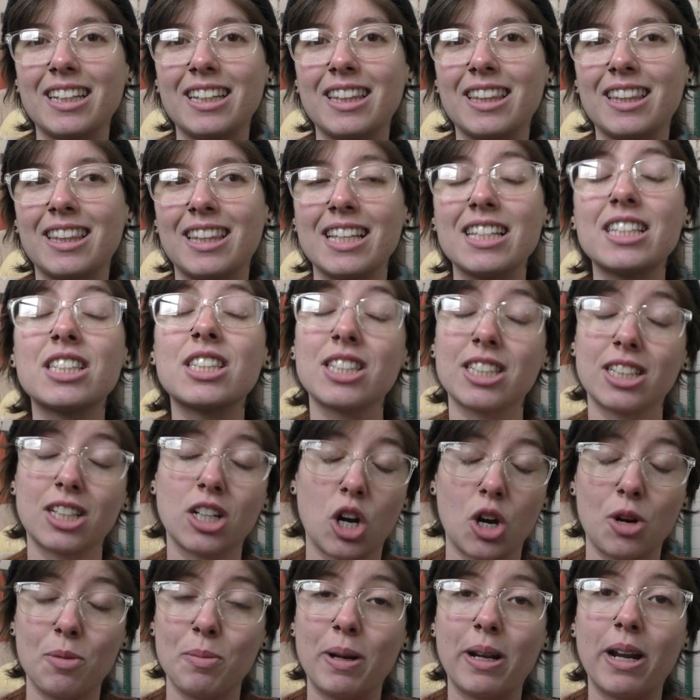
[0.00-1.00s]
This
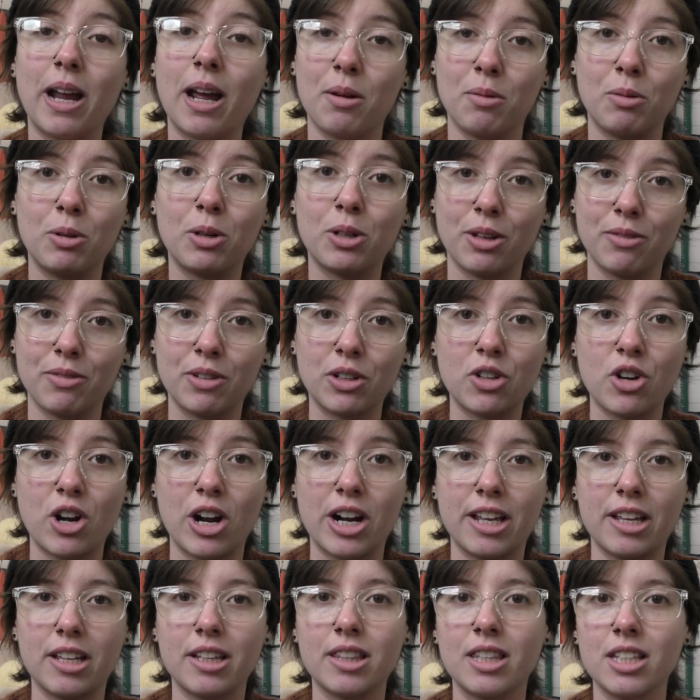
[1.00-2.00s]
garment, I will give it
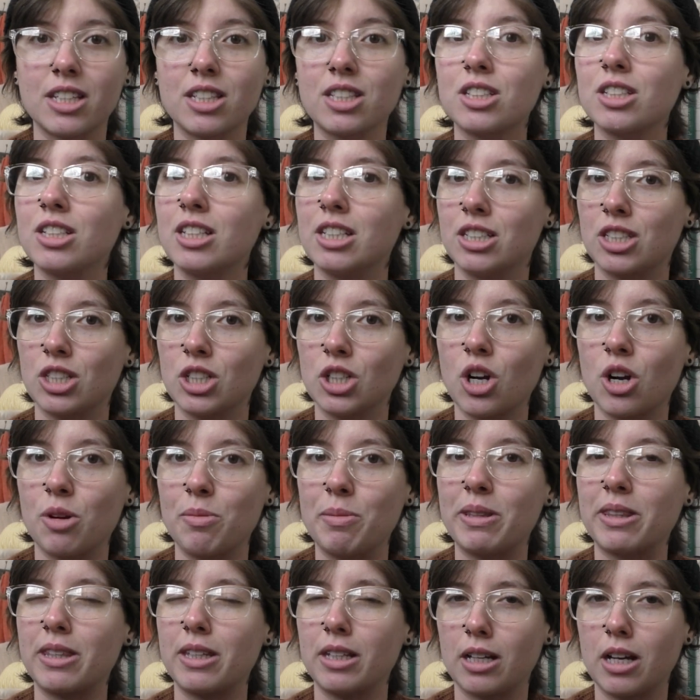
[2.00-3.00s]
credit, this is the
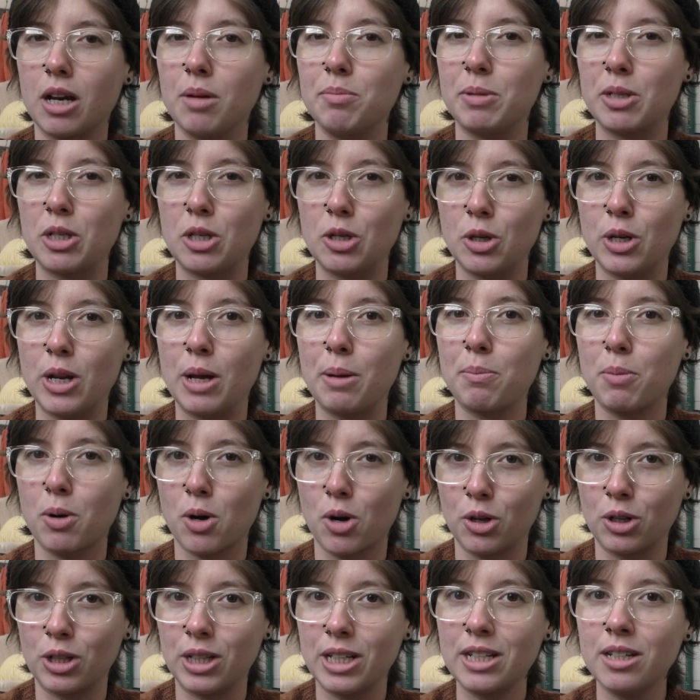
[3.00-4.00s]
garment that got me good at
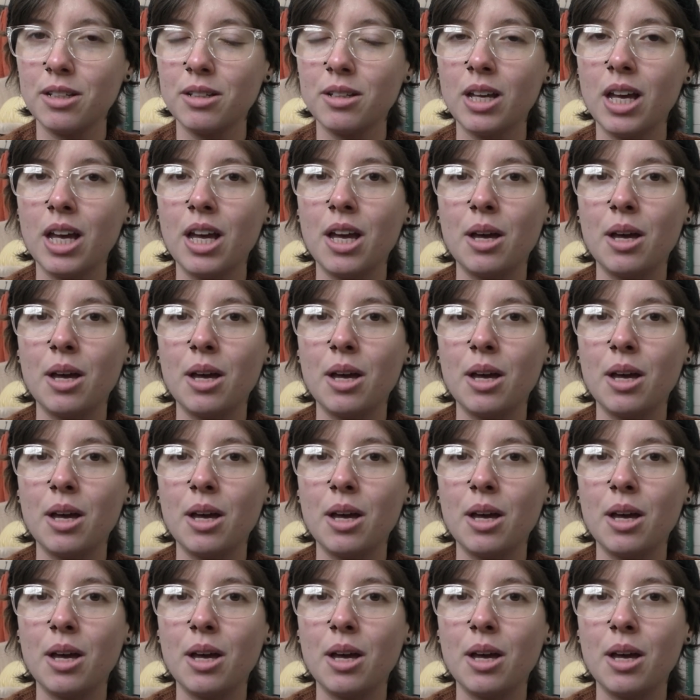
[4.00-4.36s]
purling